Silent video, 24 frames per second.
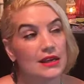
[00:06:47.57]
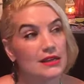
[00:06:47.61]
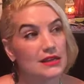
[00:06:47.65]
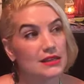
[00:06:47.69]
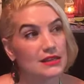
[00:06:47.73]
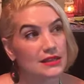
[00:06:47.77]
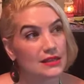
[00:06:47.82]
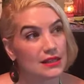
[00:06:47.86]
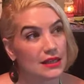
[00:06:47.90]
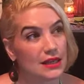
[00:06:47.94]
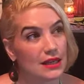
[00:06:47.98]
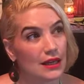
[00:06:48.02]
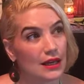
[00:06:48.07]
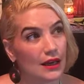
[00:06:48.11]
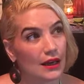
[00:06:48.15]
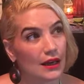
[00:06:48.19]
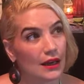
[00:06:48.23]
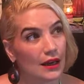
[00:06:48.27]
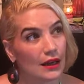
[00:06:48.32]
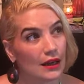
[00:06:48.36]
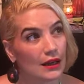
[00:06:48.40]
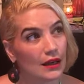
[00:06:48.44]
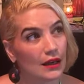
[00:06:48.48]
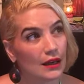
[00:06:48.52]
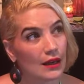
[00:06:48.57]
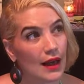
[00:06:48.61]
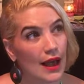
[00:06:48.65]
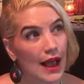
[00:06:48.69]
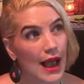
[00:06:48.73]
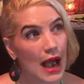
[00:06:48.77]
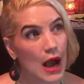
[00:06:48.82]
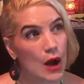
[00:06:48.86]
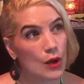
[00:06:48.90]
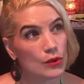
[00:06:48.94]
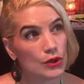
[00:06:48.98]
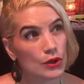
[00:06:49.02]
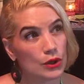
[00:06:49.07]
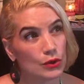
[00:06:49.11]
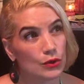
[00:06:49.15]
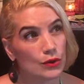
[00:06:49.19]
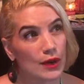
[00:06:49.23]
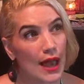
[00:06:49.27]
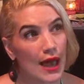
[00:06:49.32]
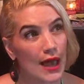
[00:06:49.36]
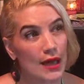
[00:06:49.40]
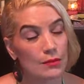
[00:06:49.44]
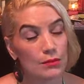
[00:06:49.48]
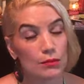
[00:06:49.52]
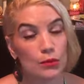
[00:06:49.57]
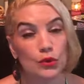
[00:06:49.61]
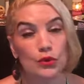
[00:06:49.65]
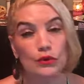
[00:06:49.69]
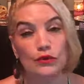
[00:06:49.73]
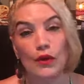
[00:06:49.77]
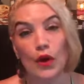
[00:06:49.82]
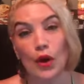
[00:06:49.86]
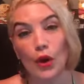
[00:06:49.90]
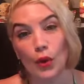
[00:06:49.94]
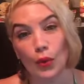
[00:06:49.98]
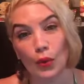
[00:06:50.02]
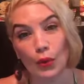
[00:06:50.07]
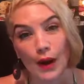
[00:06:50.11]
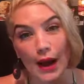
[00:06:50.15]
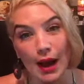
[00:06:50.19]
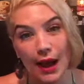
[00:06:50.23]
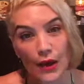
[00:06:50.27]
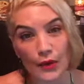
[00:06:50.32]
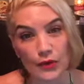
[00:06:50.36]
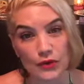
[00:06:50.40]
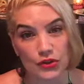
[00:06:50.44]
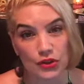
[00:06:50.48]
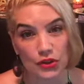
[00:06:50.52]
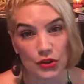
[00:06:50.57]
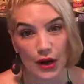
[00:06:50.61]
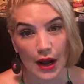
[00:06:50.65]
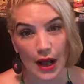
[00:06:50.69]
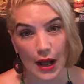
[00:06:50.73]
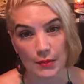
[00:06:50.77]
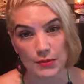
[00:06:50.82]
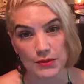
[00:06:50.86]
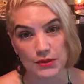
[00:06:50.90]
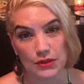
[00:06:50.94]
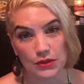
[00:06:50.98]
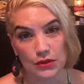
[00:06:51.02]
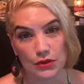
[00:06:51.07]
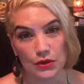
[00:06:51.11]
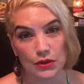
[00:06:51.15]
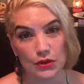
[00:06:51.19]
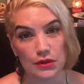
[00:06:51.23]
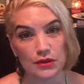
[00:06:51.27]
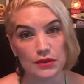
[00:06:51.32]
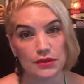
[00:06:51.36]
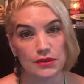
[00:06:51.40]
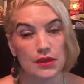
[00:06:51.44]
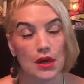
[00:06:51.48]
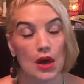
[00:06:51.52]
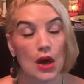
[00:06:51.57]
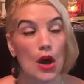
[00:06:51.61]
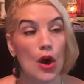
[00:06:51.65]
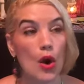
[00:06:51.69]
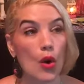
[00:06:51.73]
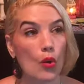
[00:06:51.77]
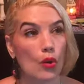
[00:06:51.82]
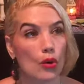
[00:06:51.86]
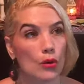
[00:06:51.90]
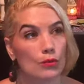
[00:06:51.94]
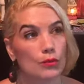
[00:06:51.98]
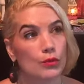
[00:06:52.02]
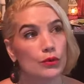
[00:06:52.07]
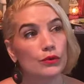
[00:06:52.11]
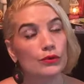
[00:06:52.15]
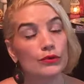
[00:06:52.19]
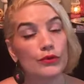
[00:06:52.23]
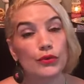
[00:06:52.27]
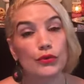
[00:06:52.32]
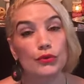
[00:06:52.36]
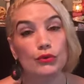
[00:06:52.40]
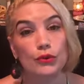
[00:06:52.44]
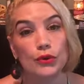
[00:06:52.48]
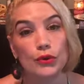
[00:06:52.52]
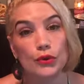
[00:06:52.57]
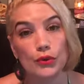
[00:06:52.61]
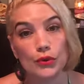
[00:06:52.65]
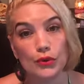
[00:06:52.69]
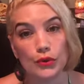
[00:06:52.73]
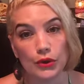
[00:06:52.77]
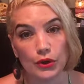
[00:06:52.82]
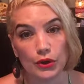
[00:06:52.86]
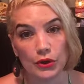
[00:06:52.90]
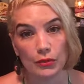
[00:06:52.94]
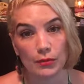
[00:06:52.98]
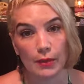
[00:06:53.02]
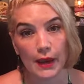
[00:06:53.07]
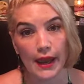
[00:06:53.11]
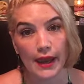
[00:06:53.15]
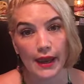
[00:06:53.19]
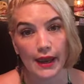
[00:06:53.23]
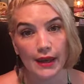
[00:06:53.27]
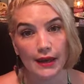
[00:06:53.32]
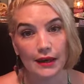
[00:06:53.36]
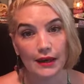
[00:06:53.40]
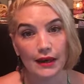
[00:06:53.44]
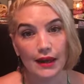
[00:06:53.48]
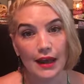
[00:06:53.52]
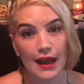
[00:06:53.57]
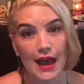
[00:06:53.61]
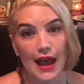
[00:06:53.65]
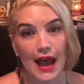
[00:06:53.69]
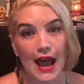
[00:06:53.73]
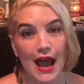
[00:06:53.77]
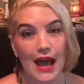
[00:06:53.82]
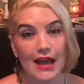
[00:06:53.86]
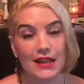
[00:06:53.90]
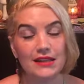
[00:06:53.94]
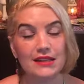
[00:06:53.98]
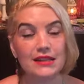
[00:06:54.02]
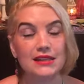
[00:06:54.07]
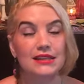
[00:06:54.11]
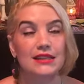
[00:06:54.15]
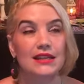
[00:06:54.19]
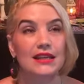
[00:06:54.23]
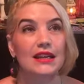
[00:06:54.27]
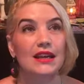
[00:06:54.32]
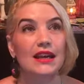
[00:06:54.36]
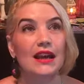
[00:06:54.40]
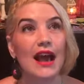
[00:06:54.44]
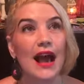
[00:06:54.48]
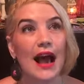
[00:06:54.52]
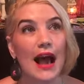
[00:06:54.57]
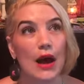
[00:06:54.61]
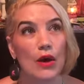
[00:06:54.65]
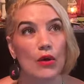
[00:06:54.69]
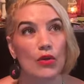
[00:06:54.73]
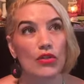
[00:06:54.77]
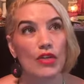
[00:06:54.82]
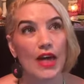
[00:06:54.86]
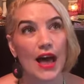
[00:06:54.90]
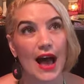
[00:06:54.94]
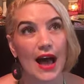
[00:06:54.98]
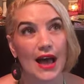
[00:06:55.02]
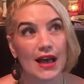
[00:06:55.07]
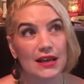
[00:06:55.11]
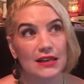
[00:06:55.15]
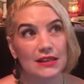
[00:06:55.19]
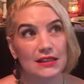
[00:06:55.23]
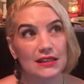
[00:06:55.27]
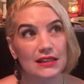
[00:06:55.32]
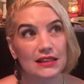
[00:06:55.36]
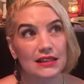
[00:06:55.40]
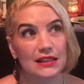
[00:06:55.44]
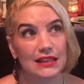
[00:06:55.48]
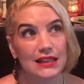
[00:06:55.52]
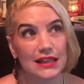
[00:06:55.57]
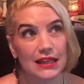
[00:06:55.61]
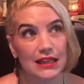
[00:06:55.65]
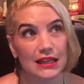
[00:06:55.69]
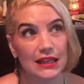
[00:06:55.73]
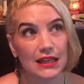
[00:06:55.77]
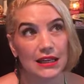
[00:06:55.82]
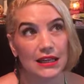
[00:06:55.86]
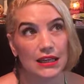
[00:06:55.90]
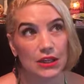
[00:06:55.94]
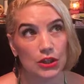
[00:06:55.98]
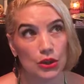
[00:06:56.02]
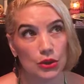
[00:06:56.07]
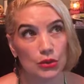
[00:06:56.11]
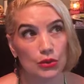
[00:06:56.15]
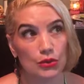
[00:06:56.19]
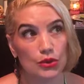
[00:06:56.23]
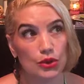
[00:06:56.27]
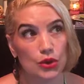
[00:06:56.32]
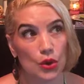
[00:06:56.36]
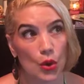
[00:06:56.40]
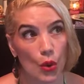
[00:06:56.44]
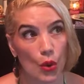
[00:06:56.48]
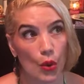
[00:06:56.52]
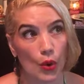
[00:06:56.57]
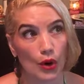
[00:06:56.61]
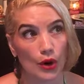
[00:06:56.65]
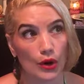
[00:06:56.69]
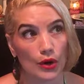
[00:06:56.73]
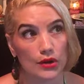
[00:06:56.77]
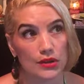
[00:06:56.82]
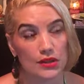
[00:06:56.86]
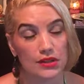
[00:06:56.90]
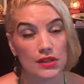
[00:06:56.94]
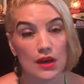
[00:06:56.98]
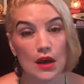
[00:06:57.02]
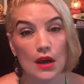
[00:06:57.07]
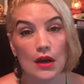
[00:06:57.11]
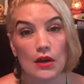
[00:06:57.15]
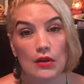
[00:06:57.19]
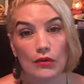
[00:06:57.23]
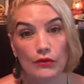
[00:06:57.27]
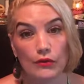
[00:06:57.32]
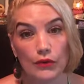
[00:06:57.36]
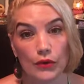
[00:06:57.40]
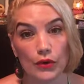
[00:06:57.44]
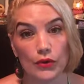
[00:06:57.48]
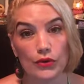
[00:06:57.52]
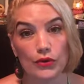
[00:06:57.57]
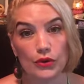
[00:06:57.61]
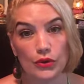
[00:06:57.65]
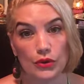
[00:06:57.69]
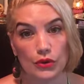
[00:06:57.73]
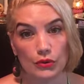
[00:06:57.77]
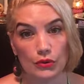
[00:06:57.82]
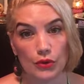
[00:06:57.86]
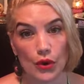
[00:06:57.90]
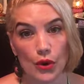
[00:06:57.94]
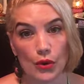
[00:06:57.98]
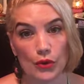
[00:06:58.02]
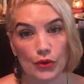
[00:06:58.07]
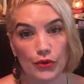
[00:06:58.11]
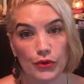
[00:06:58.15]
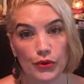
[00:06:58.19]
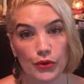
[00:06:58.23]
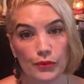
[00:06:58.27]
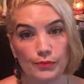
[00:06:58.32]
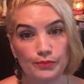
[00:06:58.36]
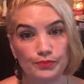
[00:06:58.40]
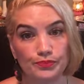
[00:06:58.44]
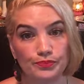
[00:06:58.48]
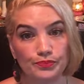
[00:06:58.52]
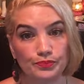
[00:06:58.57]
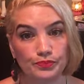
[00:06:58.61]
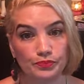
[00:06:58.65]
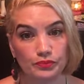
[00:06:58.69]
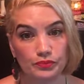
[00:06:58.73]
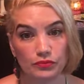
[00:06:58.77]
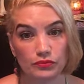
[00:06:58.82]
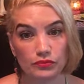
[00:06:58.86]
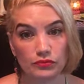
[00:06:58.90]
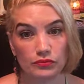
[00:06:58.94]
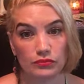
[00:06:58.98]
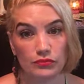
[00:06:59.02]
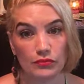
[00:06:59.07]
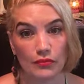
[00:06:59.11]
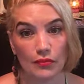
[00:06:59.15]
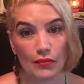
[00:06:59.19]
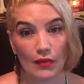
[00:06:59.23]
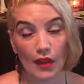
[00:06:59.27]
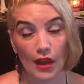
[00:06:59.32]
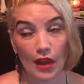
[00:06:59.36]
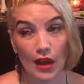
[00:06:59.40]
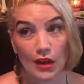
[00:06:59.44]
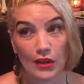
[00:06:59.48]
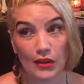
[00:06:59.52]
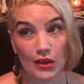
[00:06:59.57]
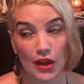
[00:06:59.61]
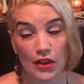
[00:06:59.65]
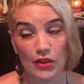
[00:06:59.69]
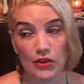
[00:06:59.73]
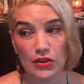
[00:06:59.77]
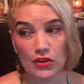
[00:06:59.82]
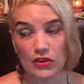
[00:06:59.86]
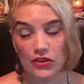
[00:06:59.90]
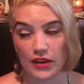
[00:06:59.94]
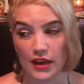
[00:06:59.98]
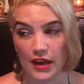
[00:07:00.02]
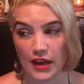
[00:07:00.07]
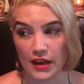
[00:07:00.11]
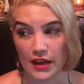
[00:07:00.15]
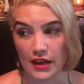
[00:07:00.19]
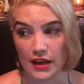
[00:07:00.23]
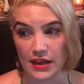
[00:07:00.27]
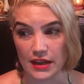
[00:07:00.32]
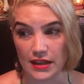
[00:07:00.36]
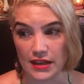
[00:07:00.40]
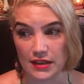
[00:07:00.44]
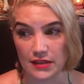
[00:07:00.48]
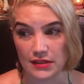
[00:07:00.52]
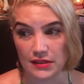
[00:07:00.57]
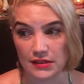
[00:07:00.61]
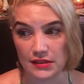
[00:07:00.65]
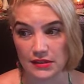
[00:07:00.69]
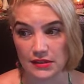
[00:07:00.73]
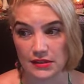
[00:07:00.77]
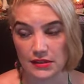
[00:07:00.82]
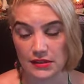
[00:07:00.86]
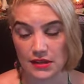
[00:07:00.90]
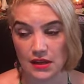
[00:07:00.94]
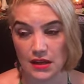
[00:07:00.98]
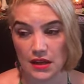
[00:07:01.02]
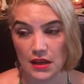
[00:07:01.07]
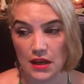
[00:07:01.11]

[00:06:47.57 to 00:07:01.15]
seeing how you can move around your obstacles, or move through your pain and seeing how that is leading you towards further growth. Another thing is